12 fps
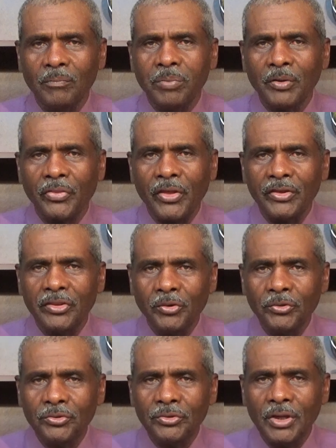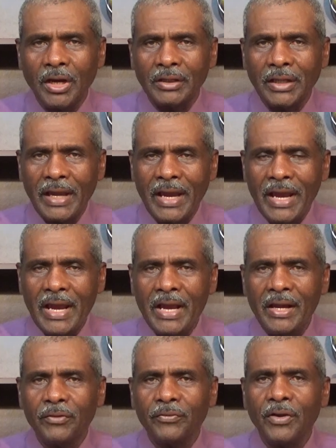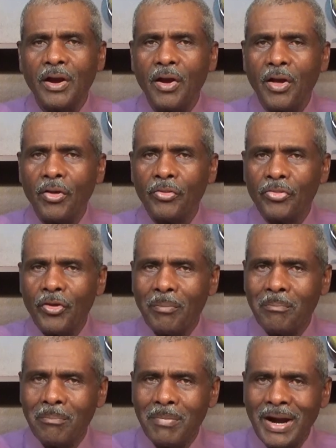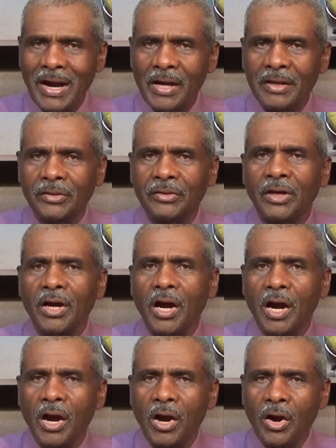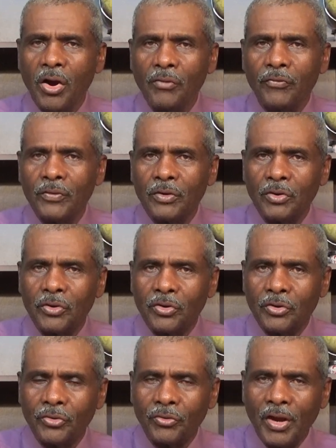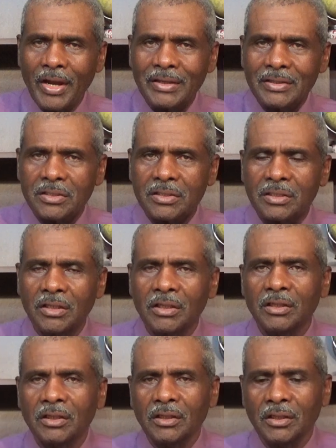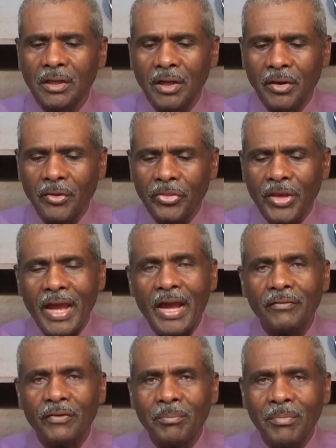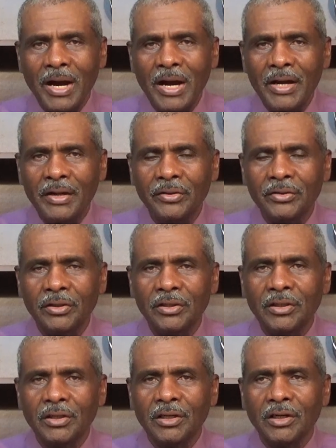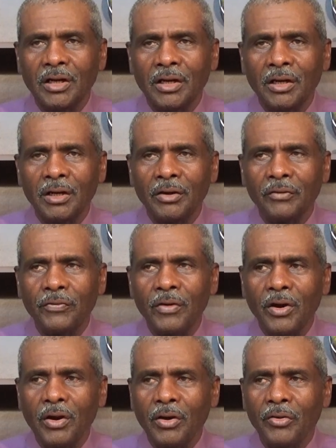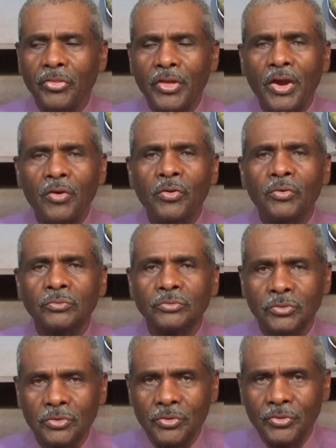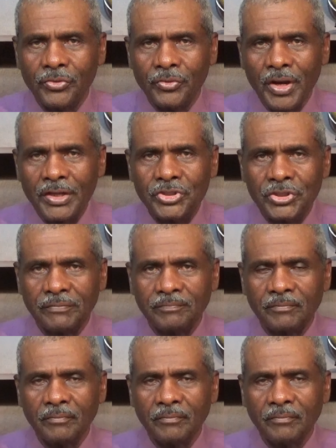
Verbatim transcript: but they do not have the mind of Christ. Uh, they have a mind of their own creation.